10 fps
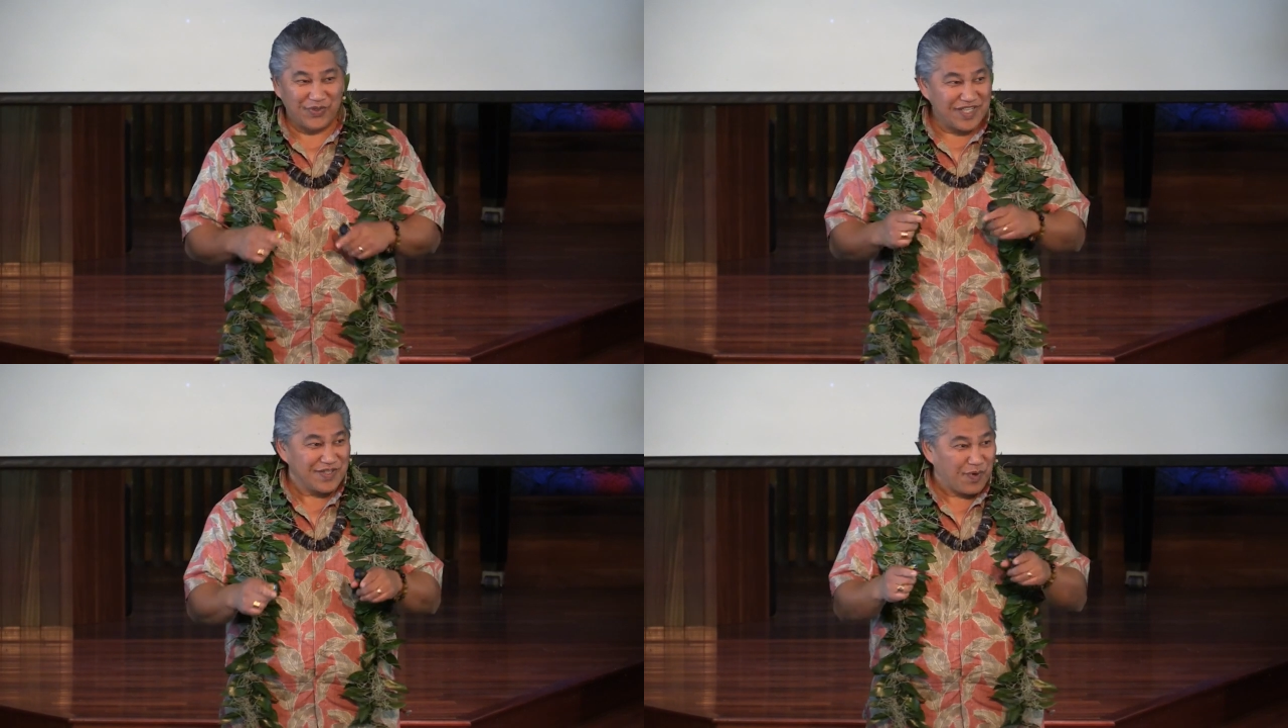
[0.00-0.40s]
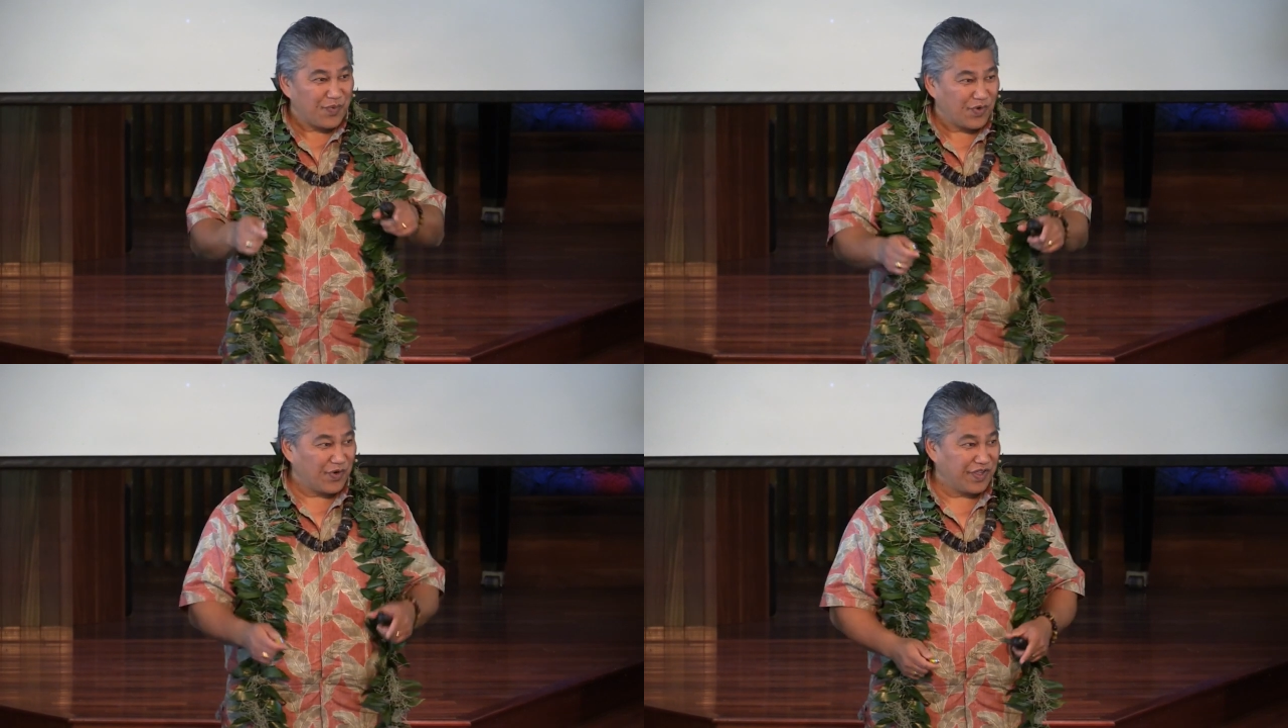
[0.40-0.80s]
This is what
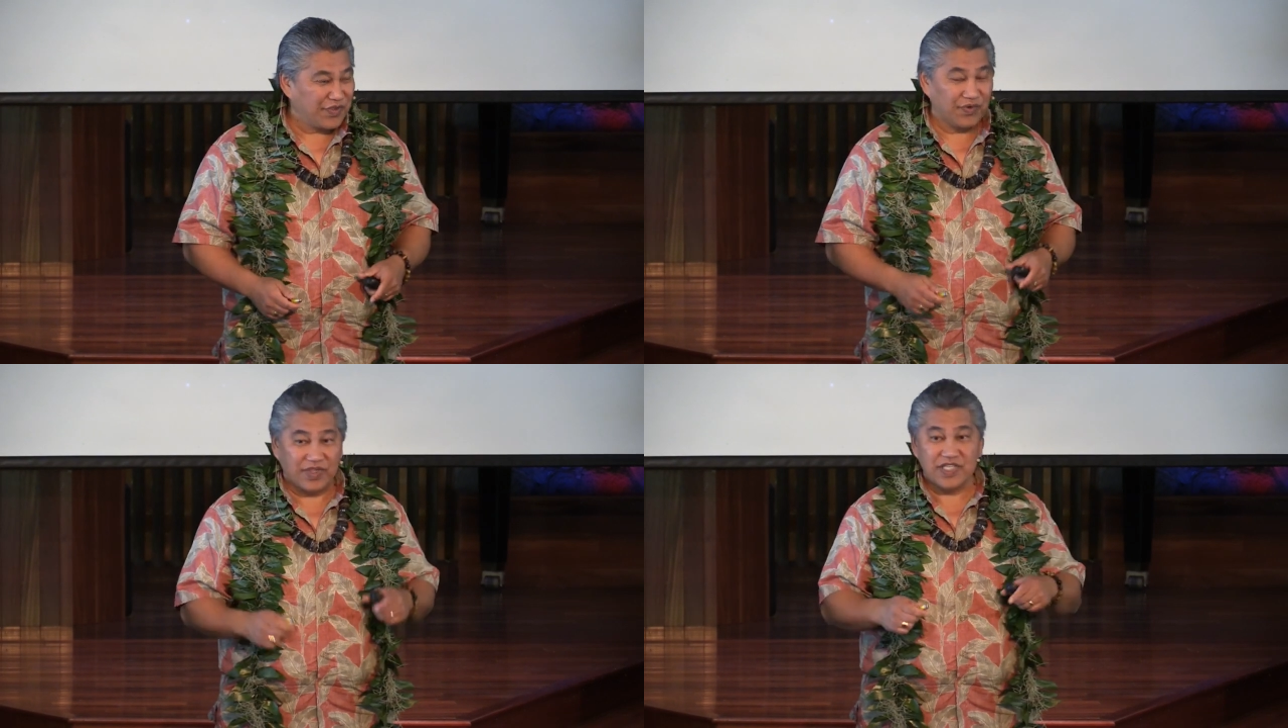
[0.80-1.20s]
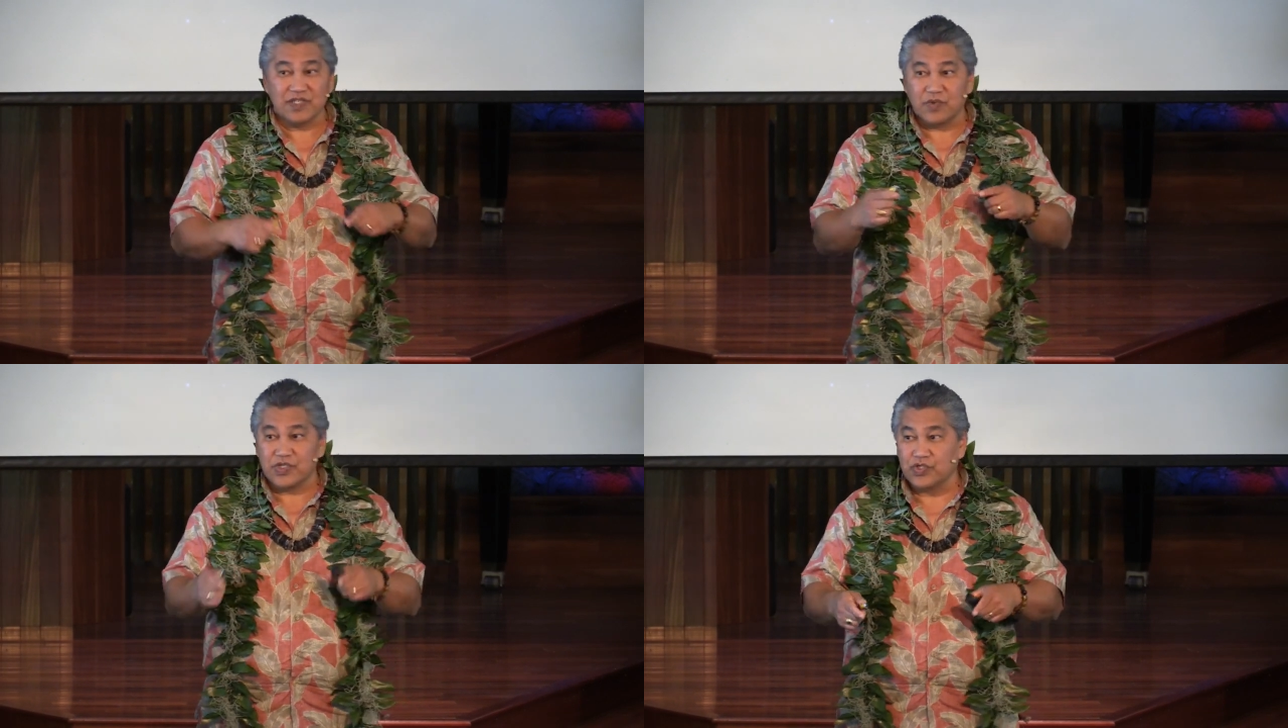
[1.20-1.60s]
we're going through. This
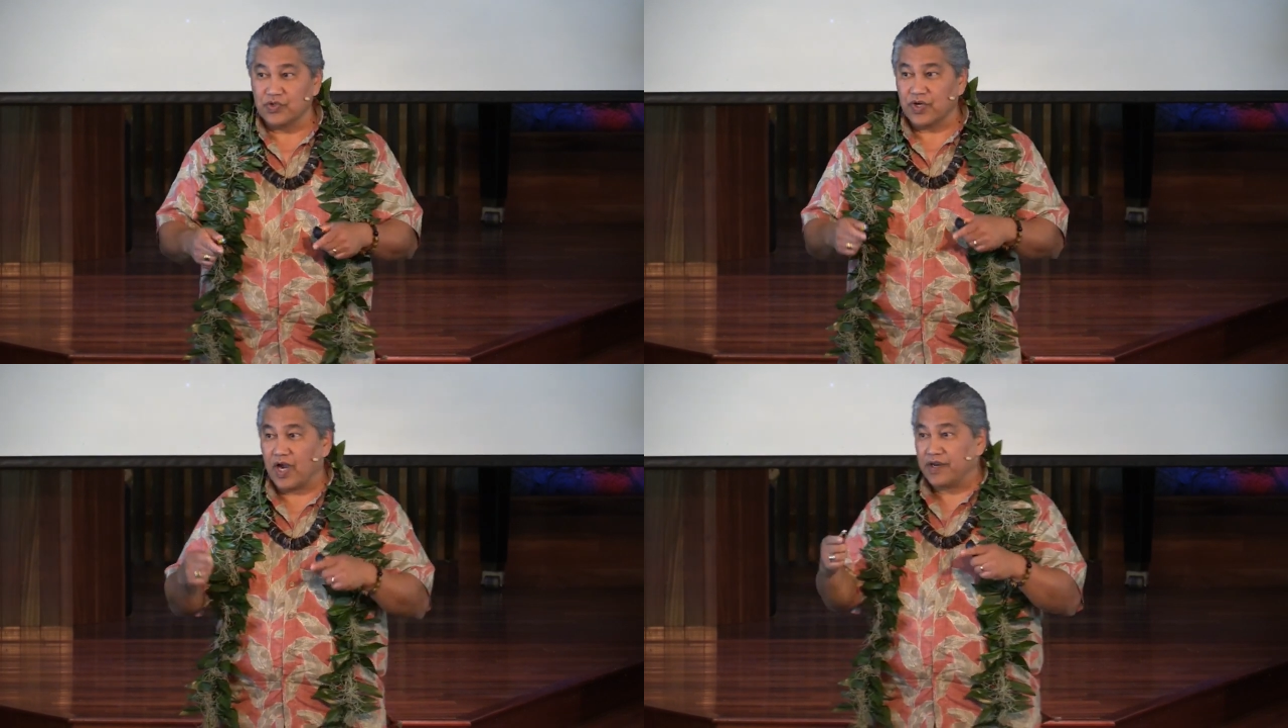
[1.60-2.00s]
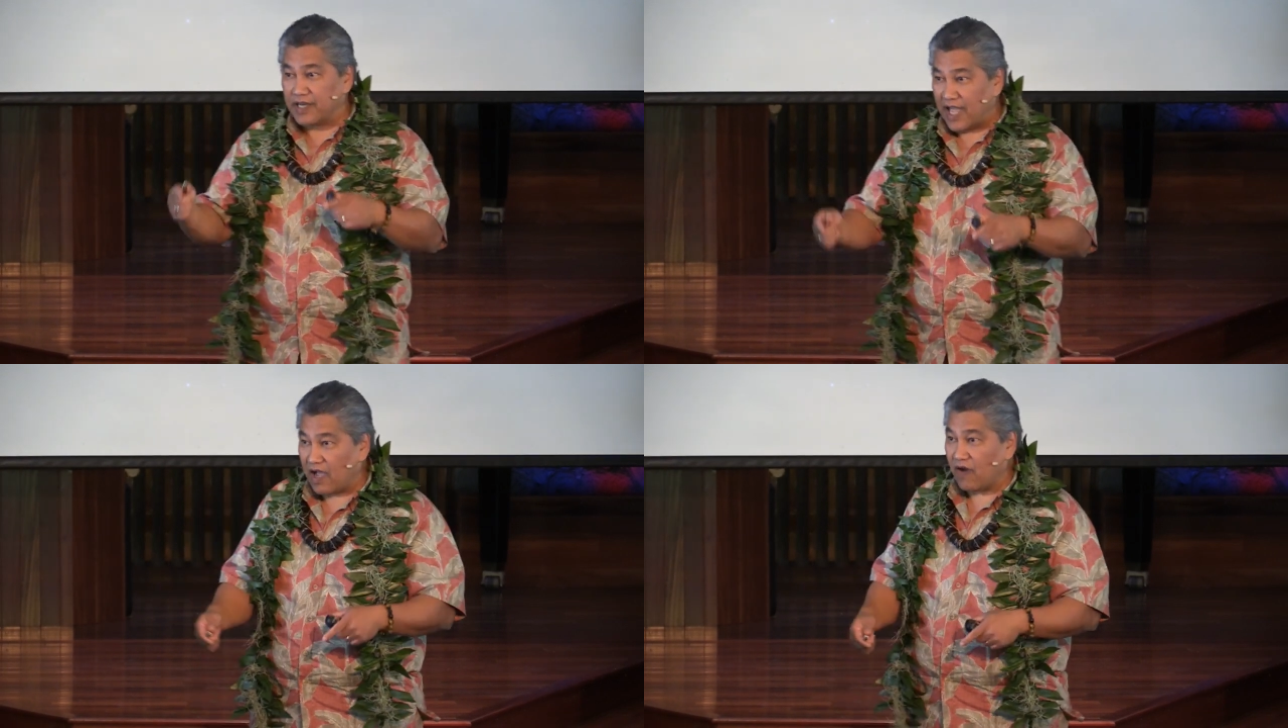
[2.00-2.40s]
is what you are
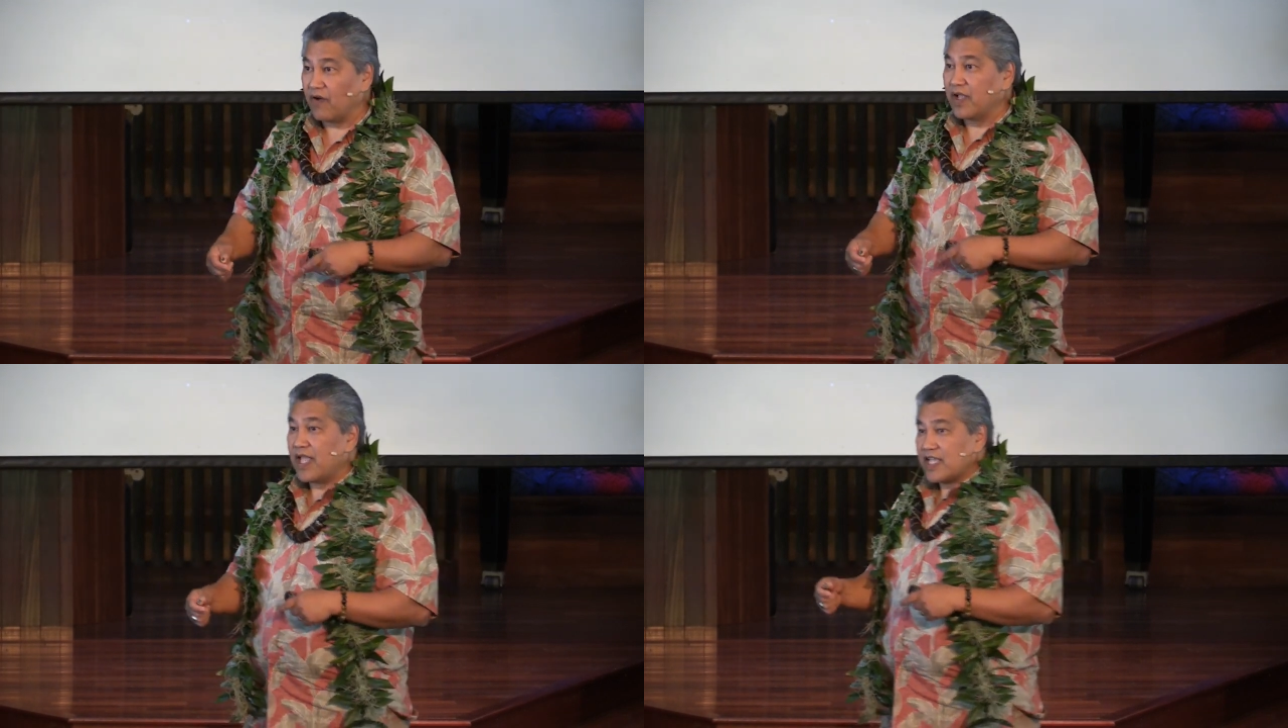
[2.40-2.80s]
now